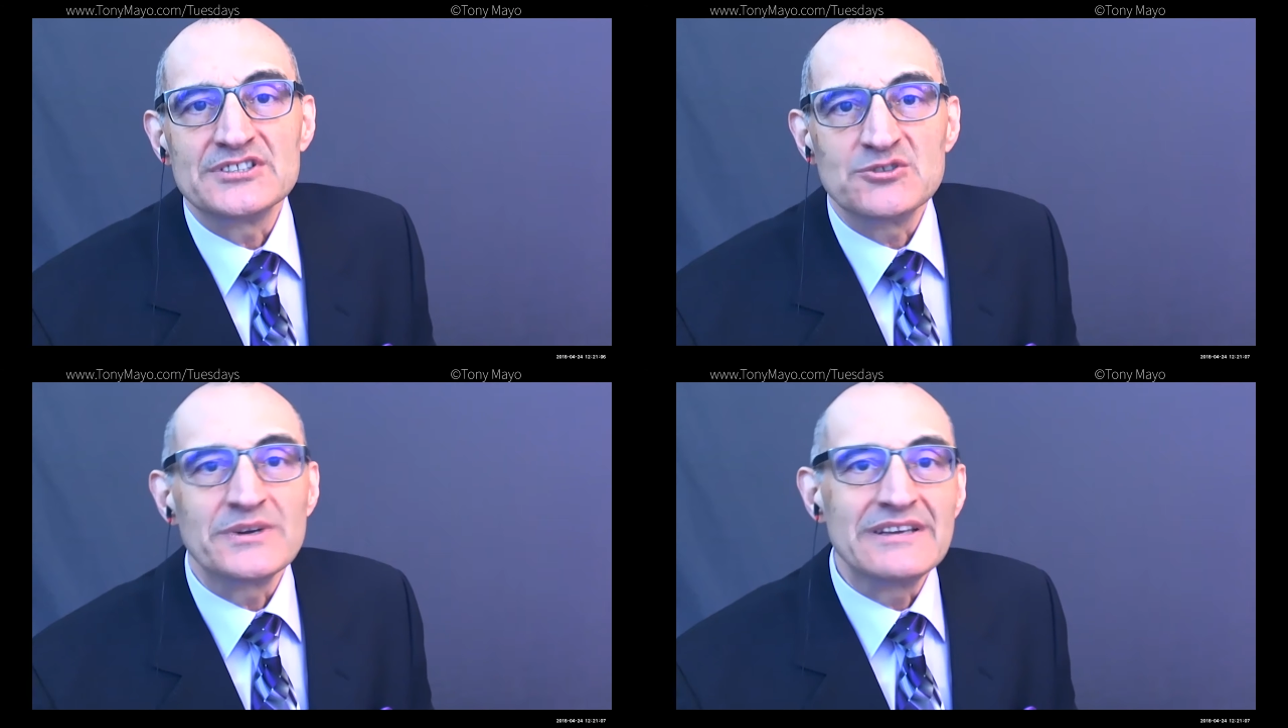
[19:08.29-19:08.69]

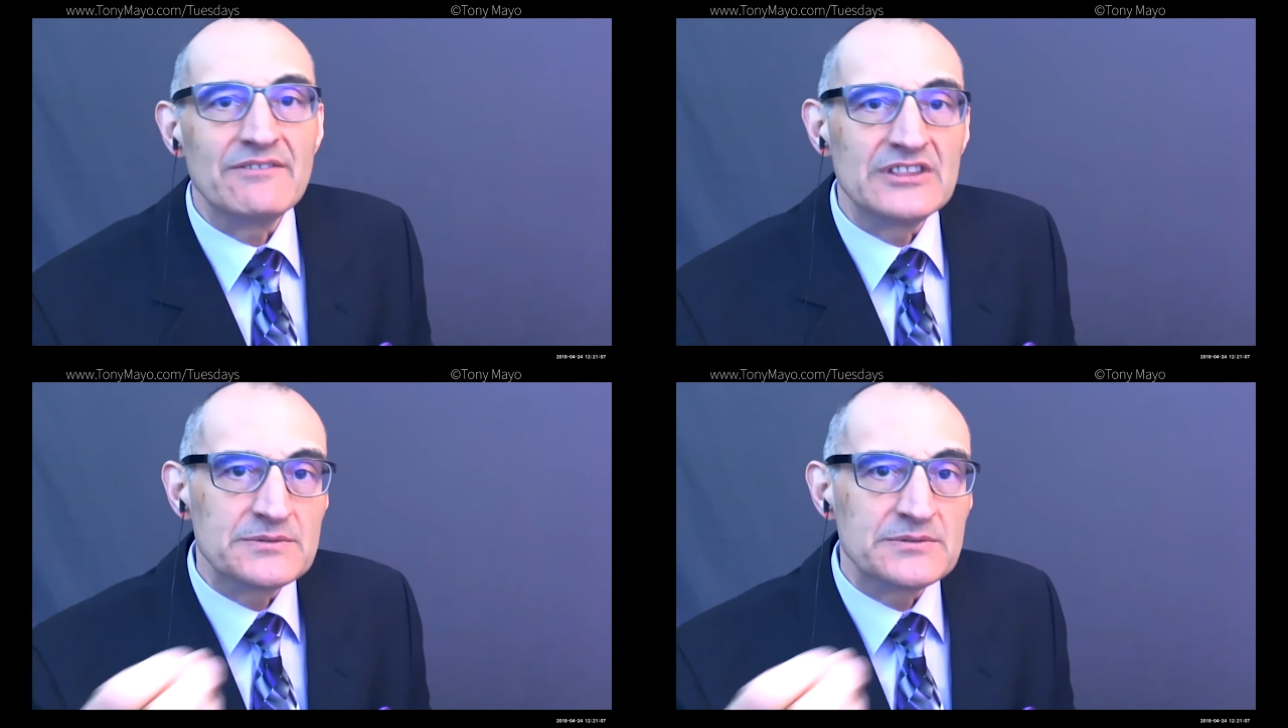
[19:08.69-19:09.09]
So we're
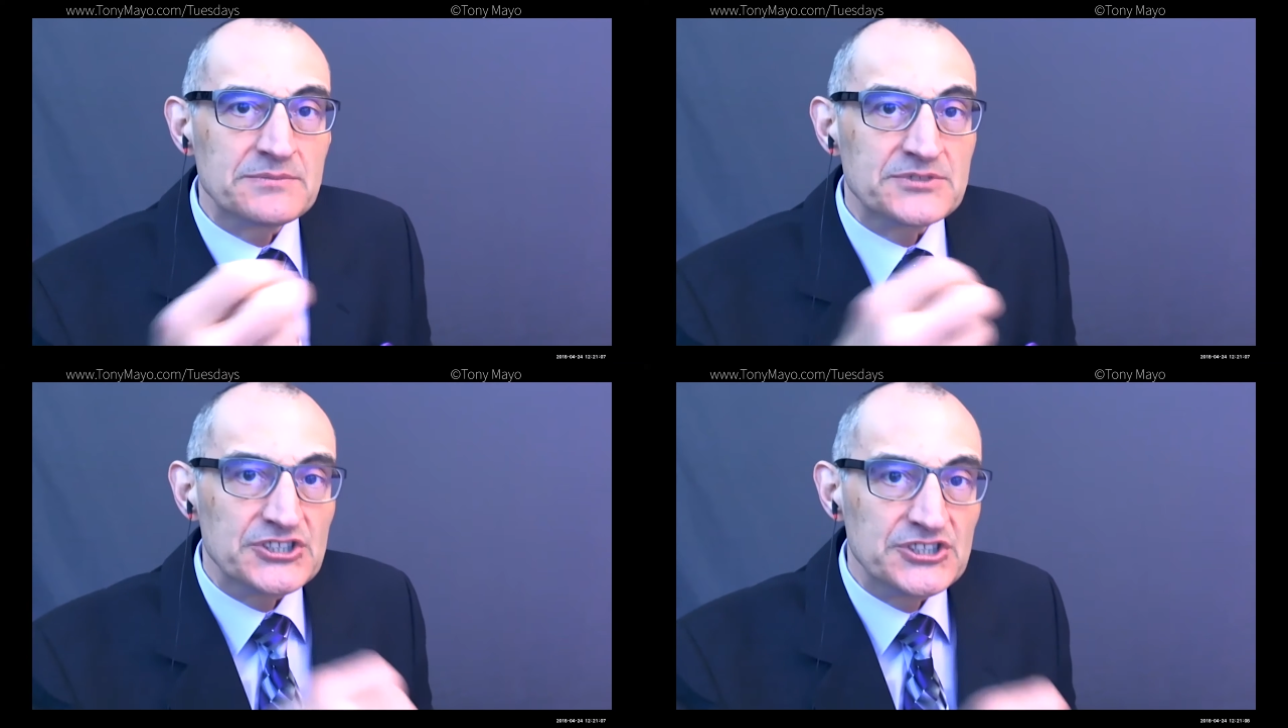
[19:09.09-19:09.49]
giving them some
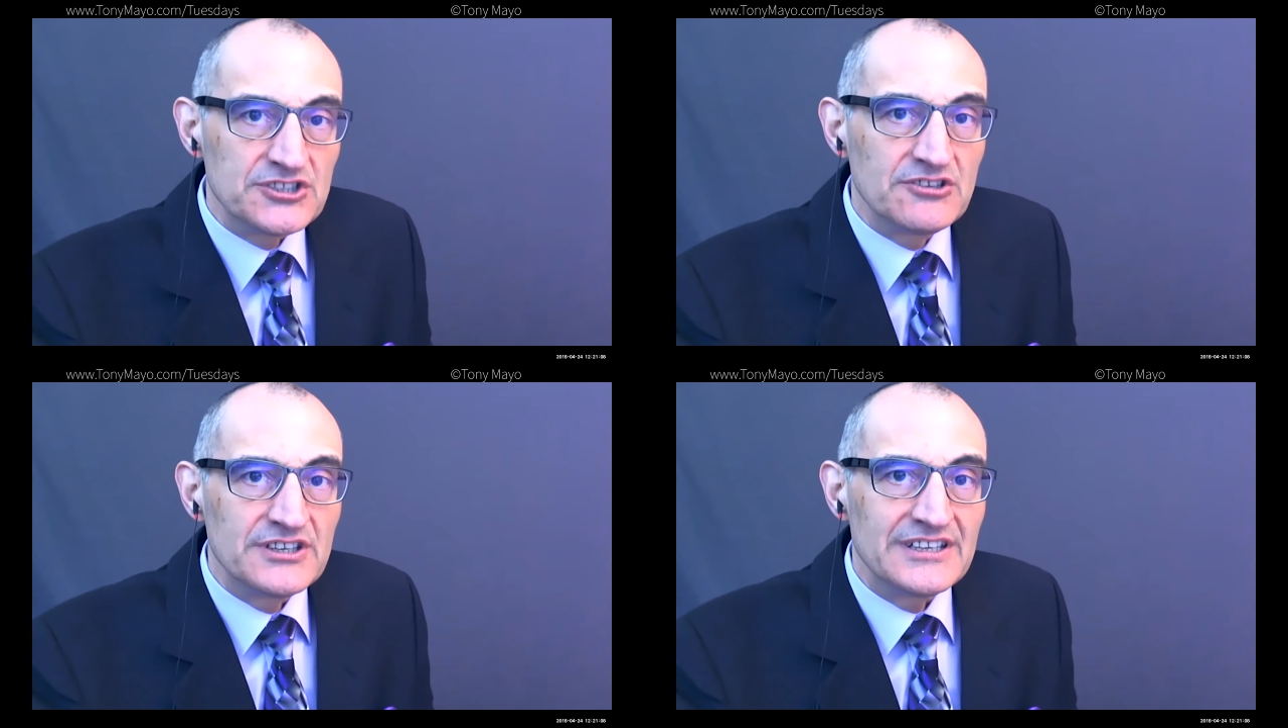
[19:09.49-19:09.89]

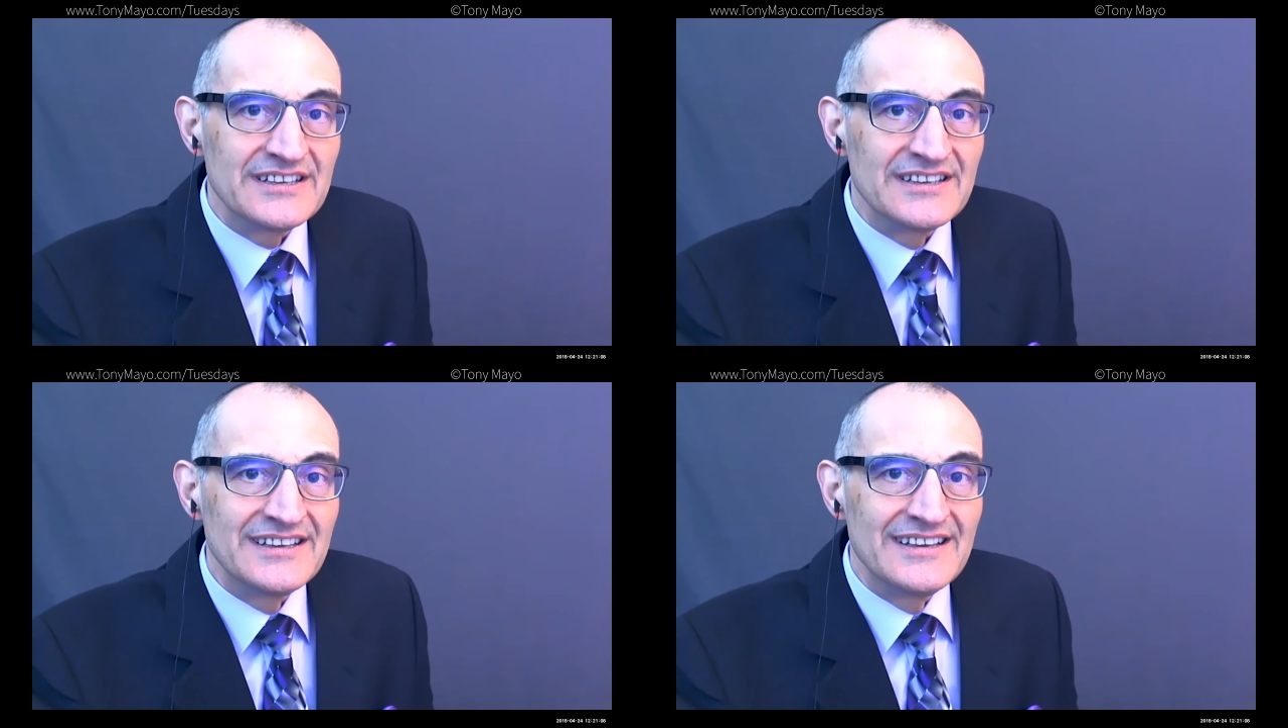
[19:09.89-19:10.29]
security